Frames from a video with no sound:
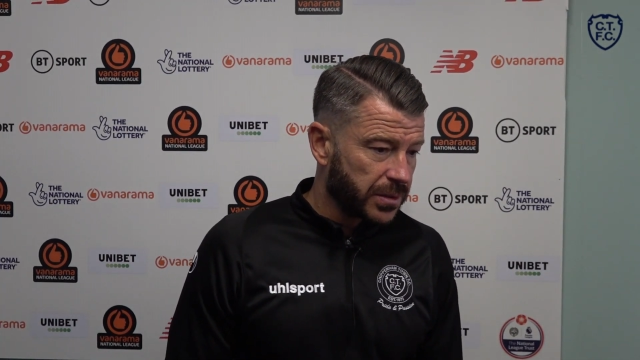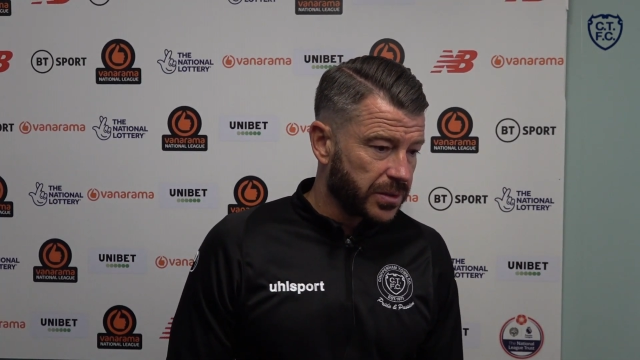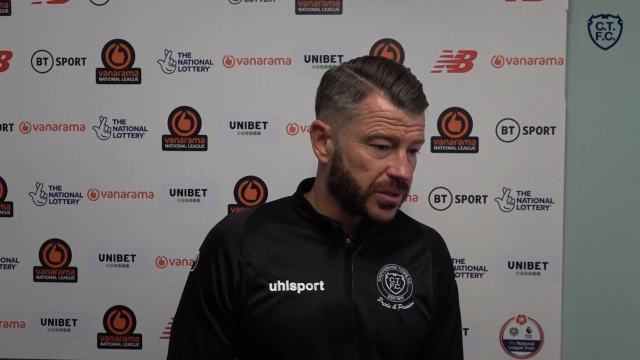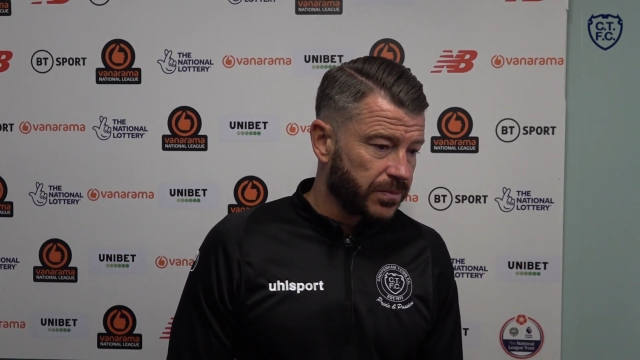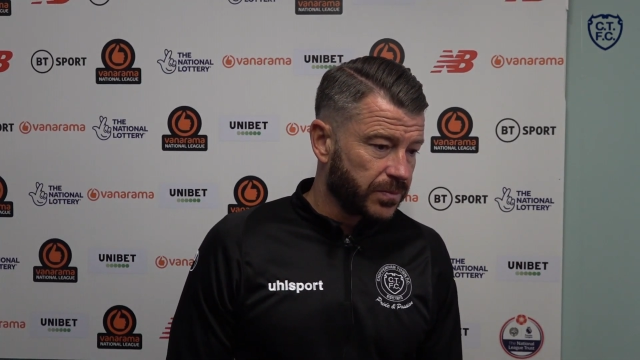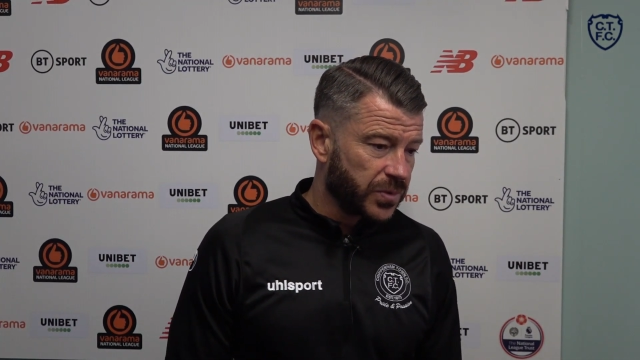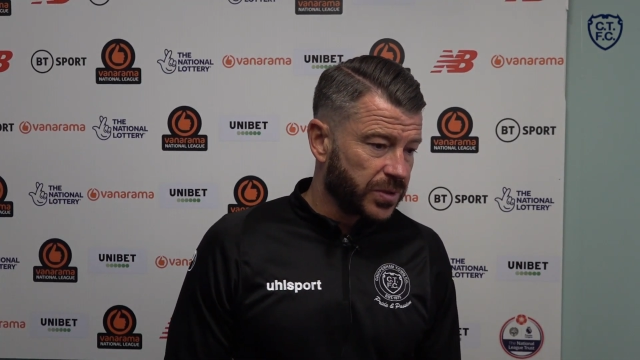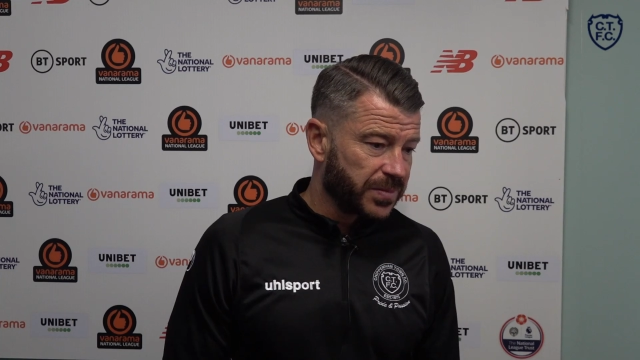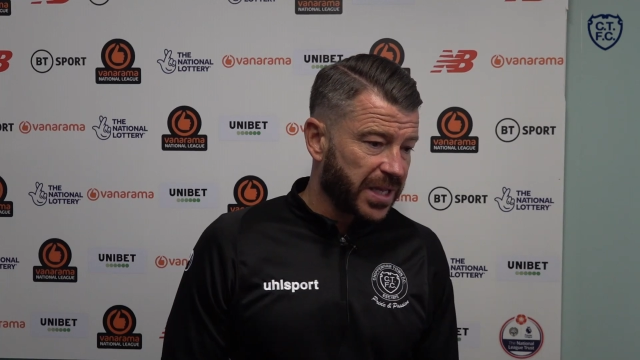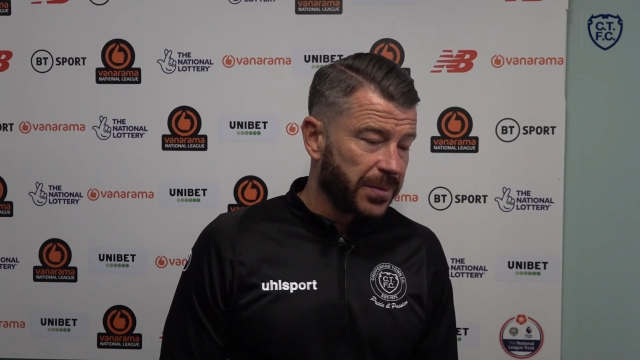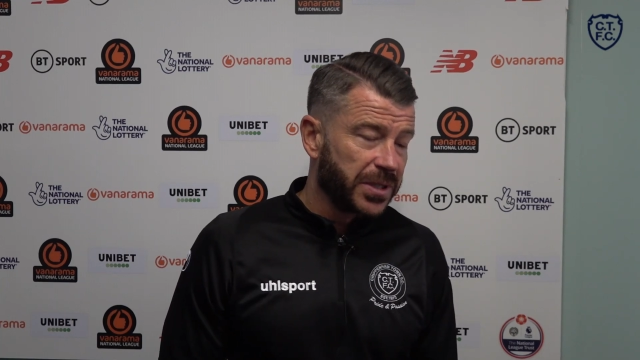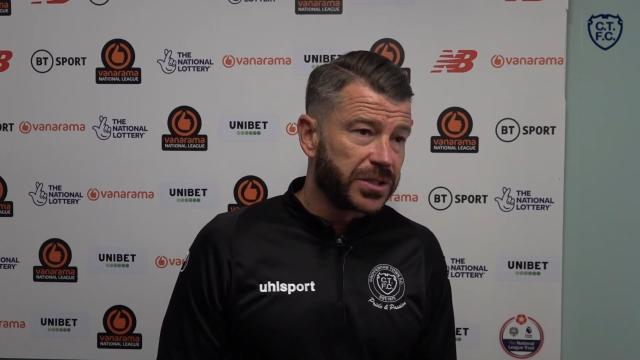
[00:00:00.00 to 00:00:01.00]
some some
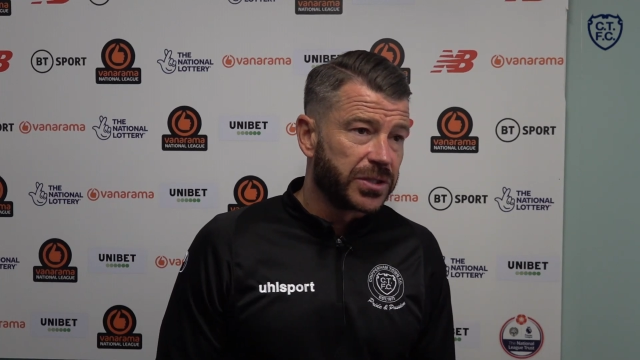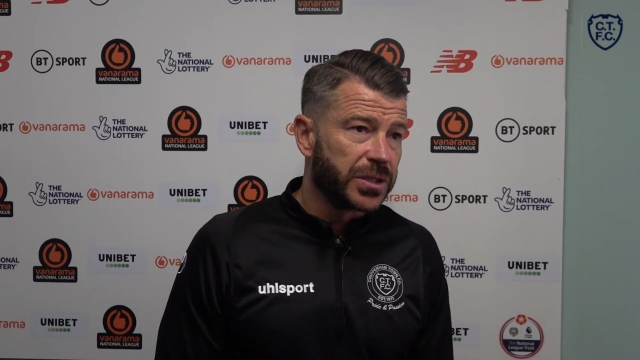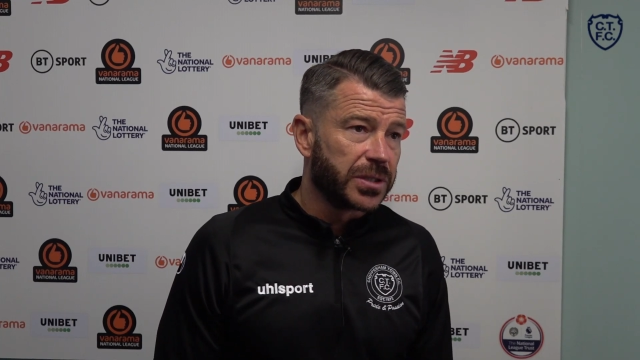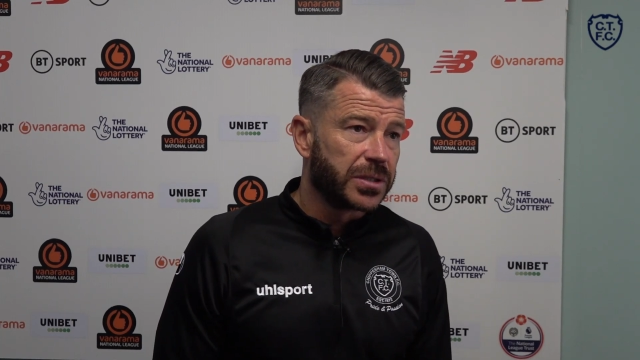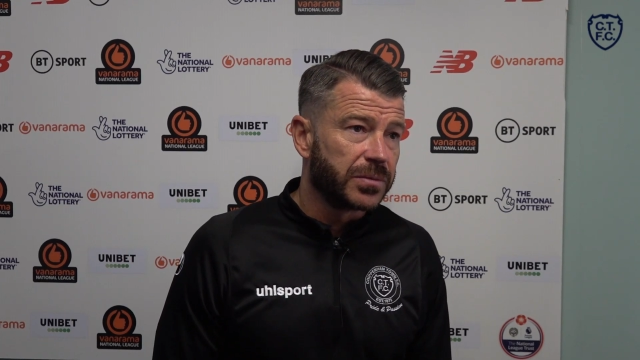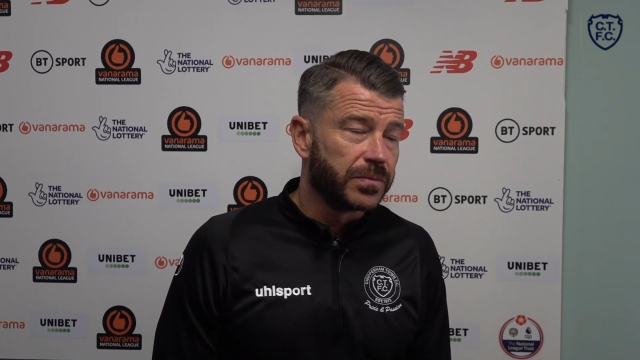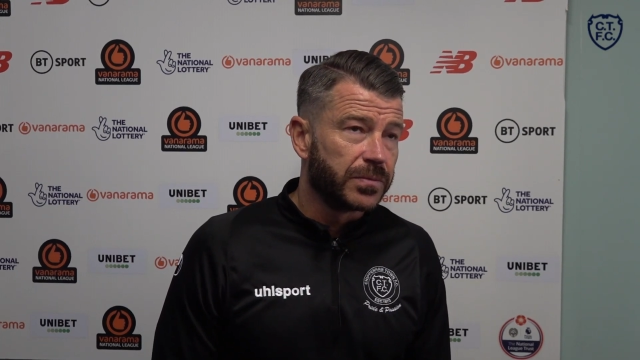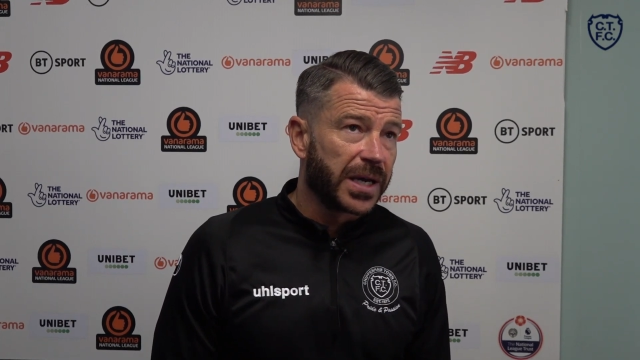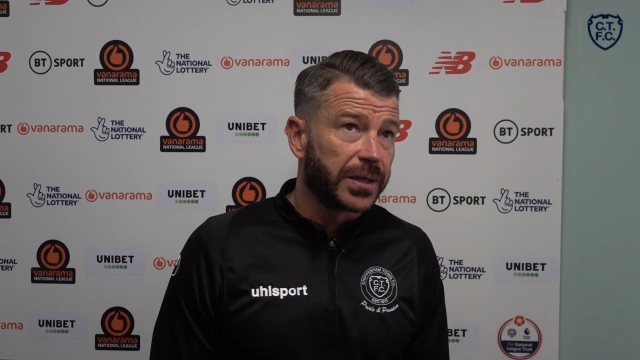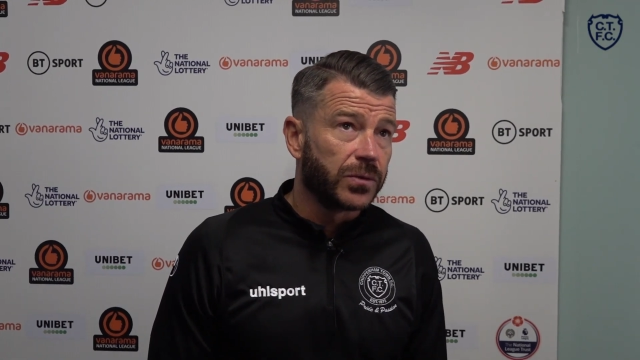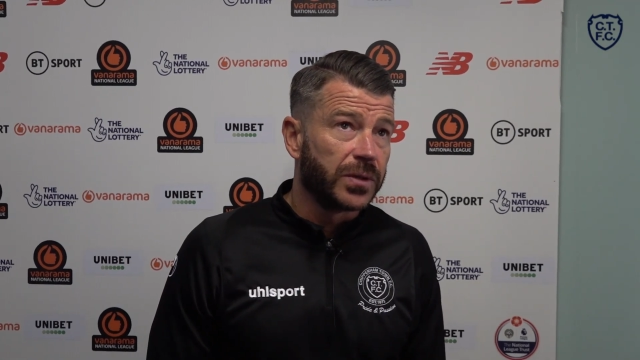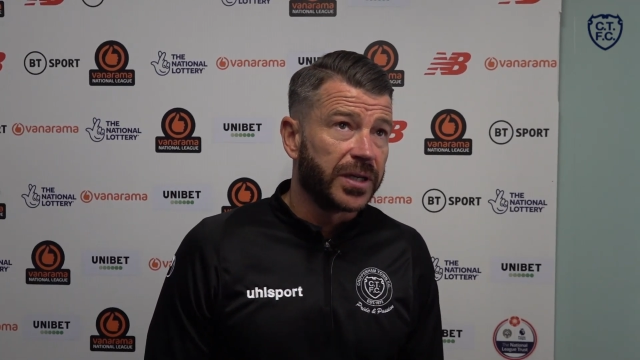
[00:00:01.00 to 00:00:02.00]
damage to some
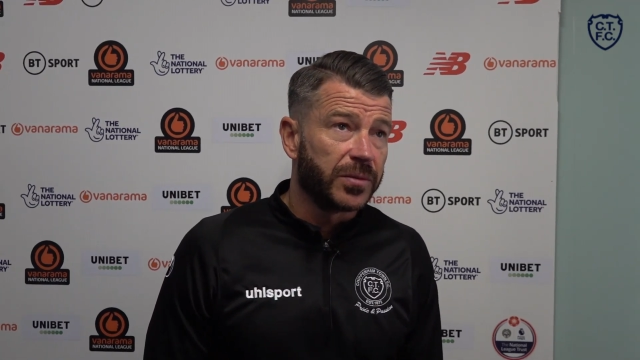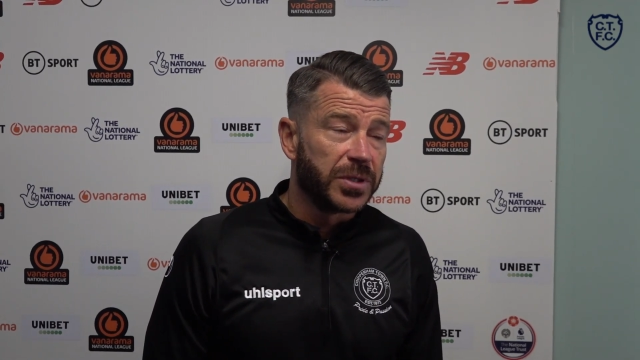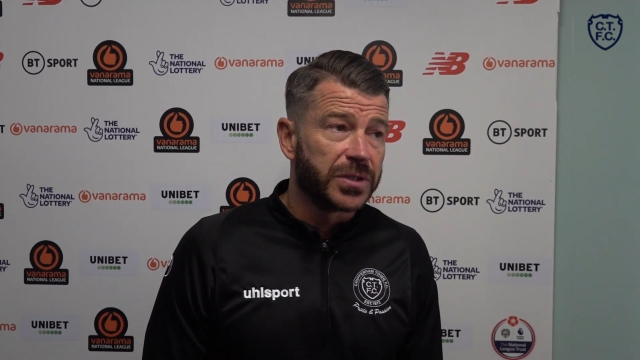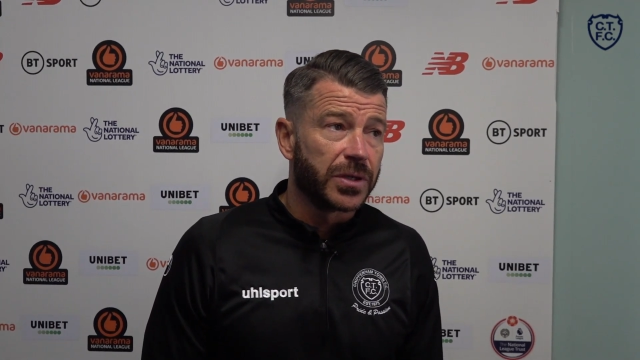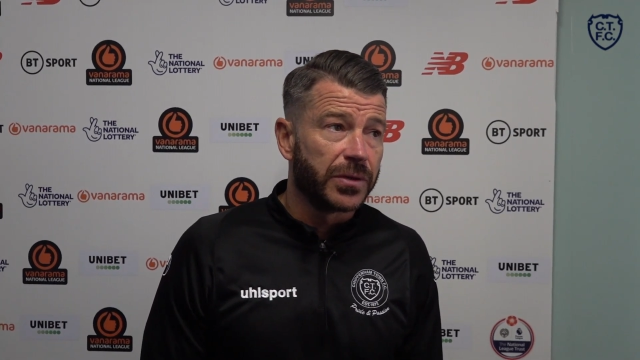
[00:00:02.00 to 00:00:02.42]
ankle ligaments.